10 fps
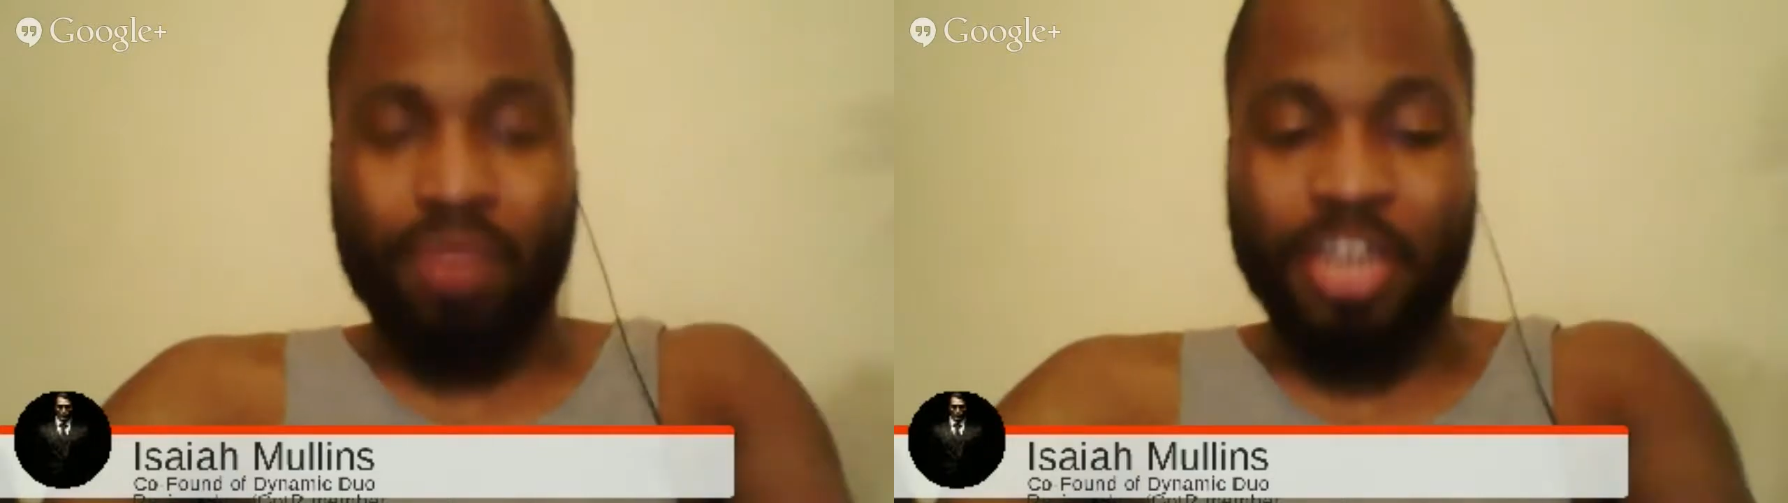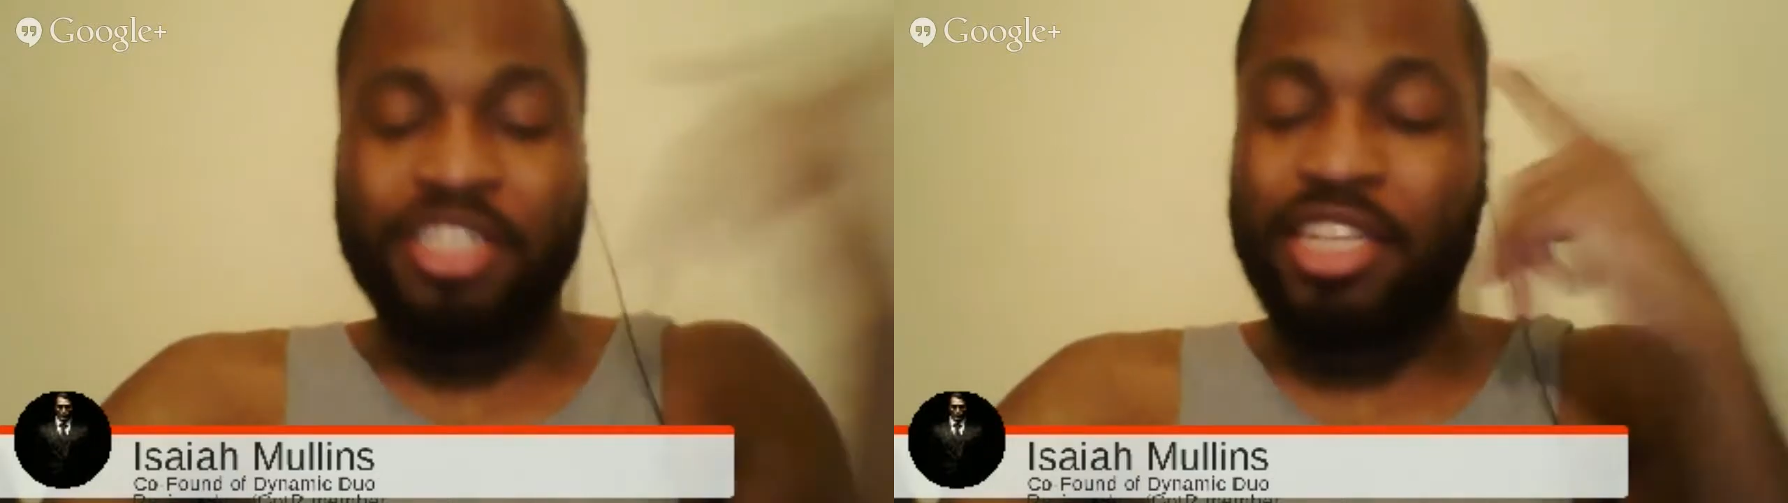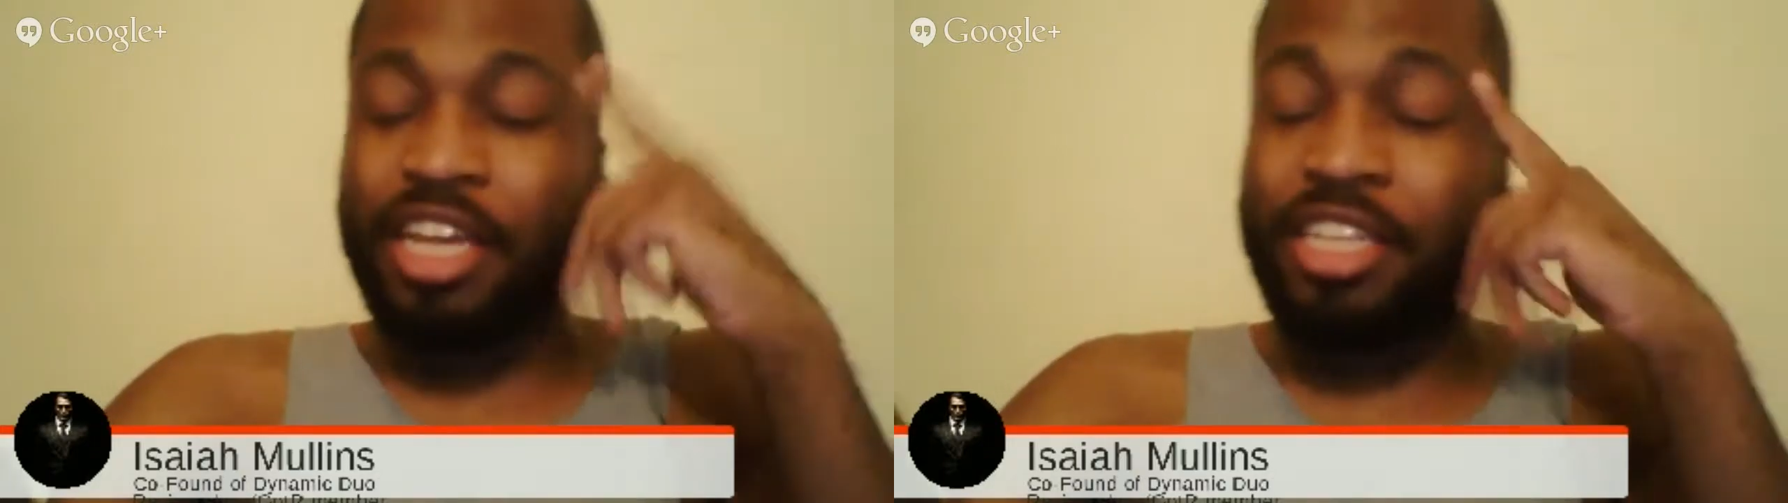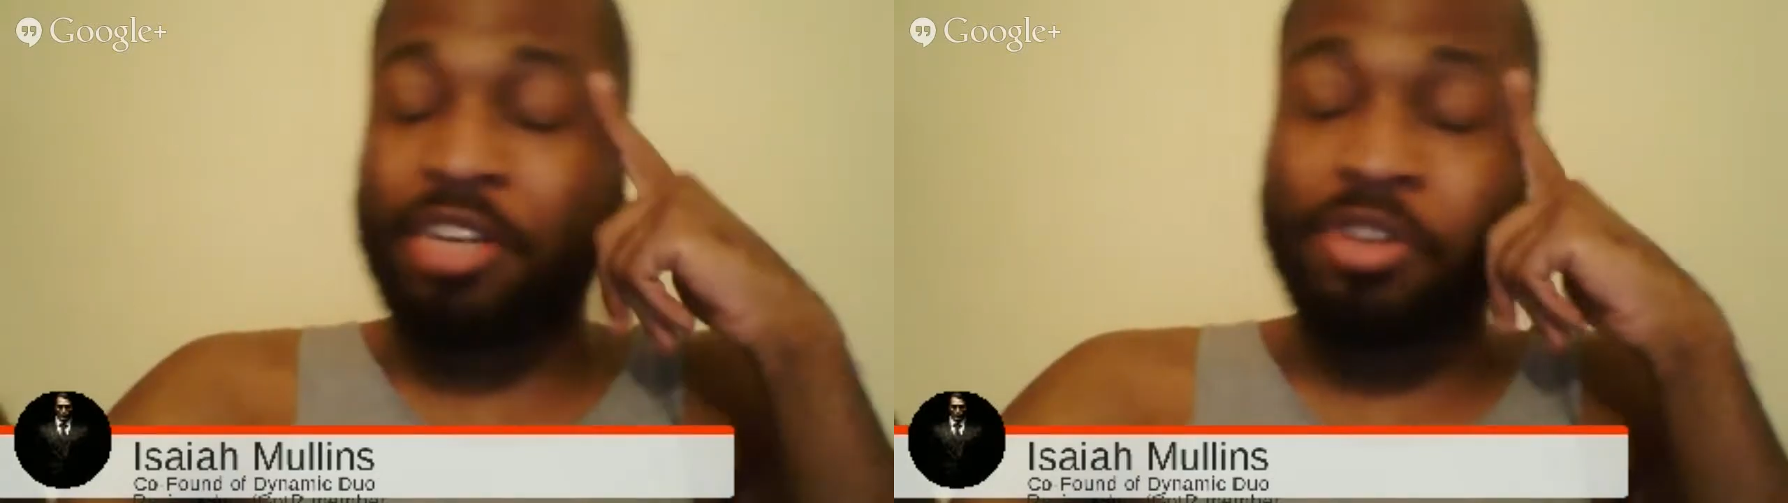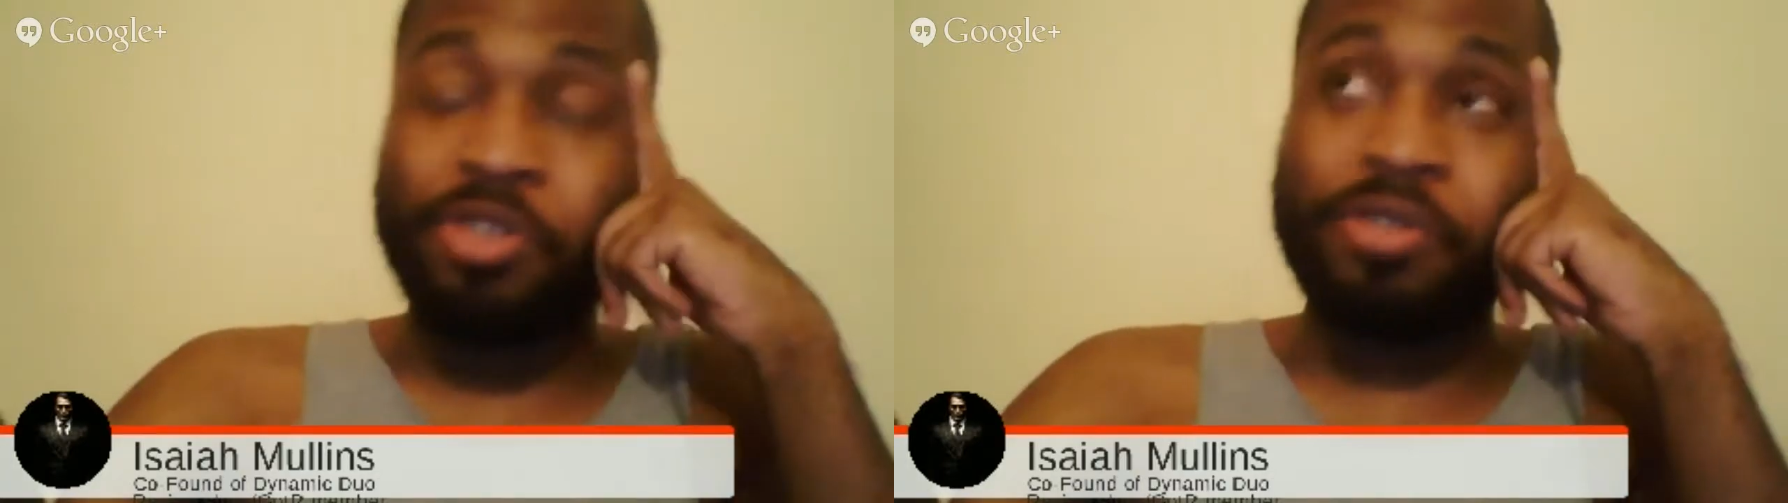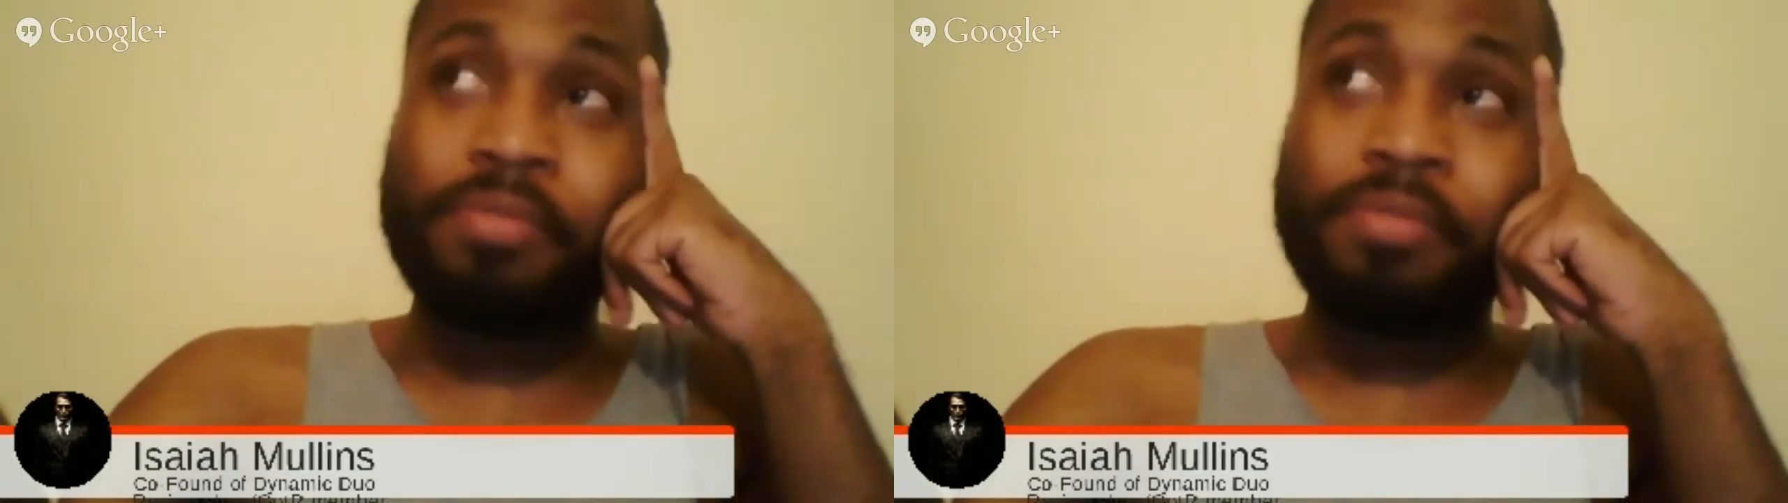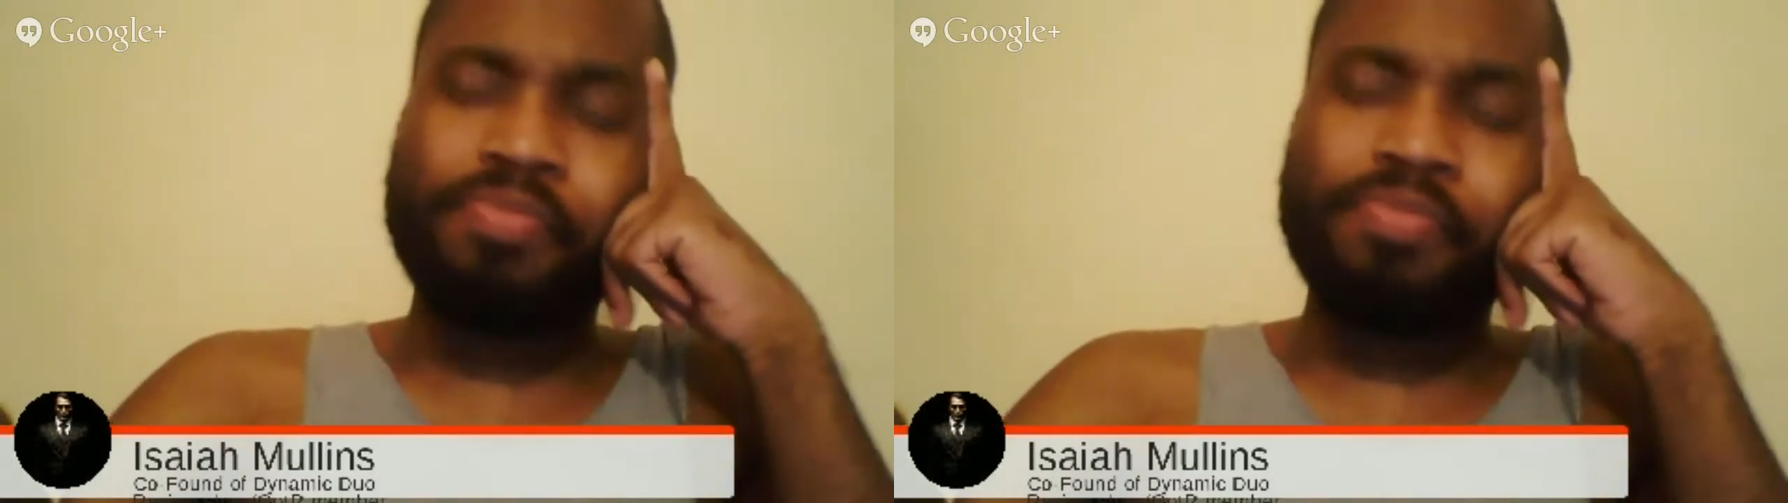Rate Select; they're cool.